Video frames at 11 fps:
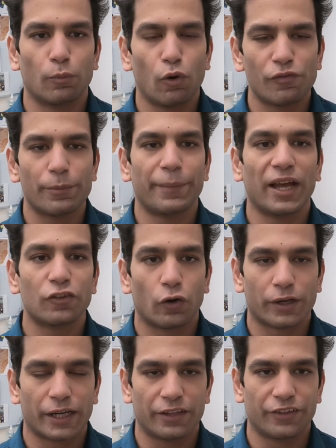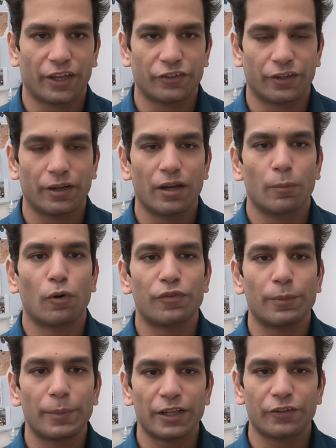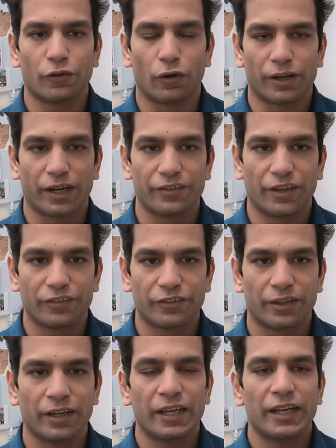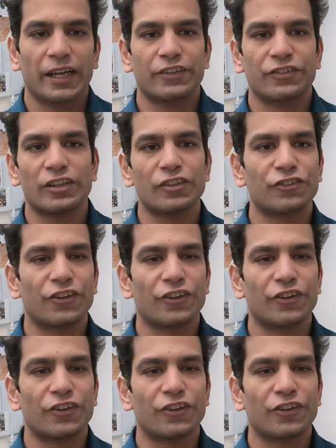organization, more of a militant organization. It still struggled to